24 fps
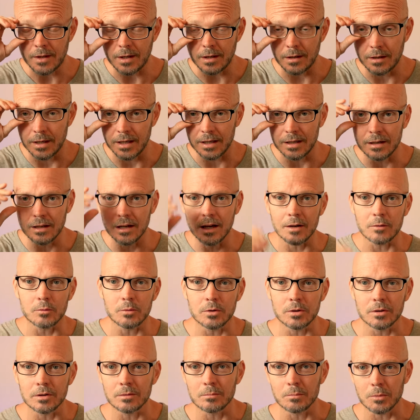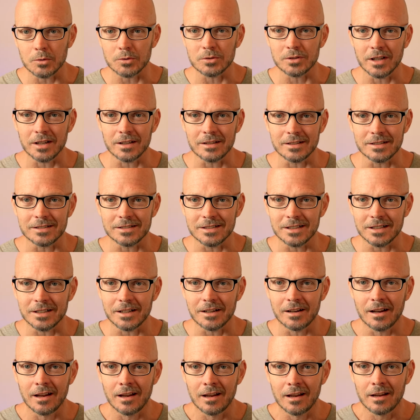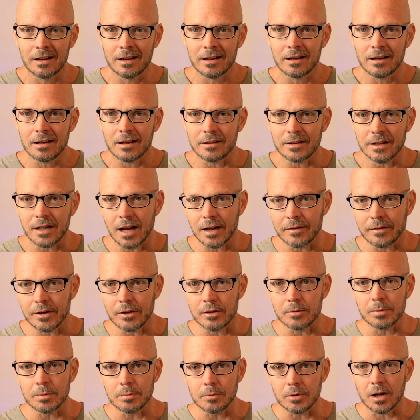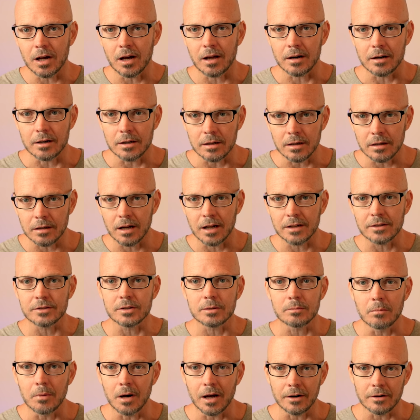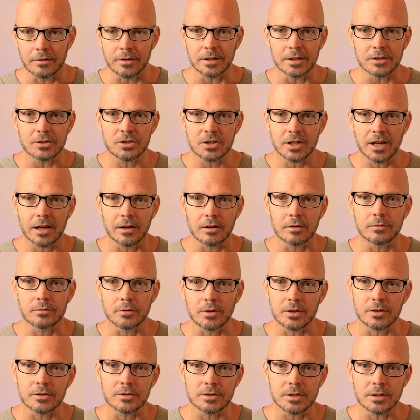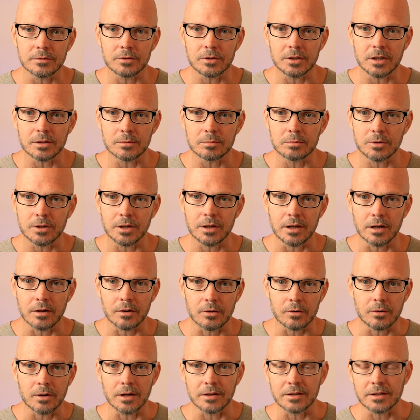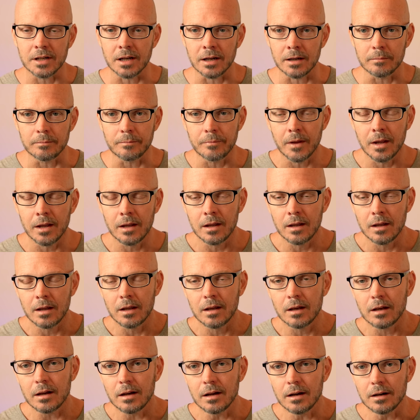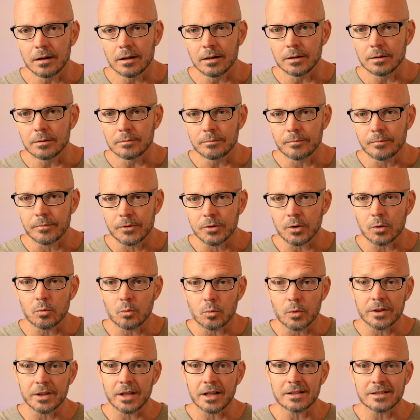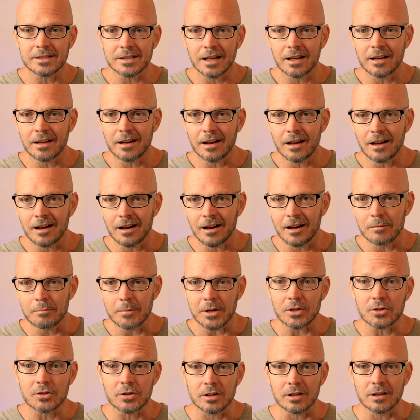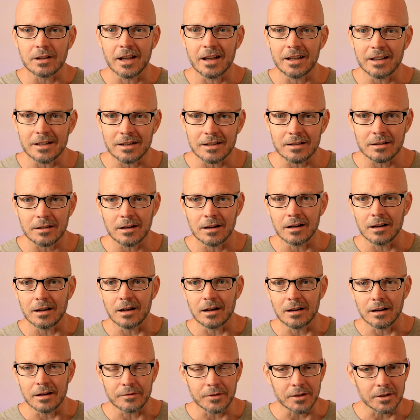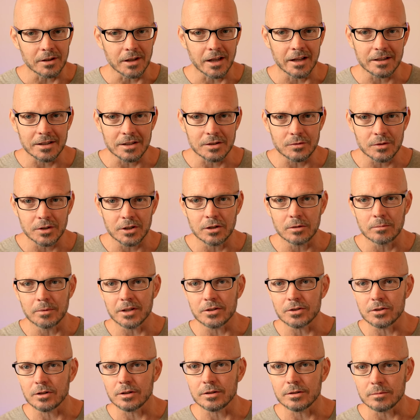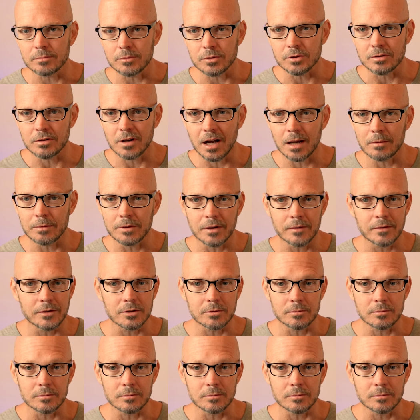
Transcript: and I will most likely see it. And then I have other people constantly monitoring the channel for other stuff you guys put in there throughout time. Um, so with that said, uh, make sure to like. Uh, if you like this video, make sure to subscribe. If you haven't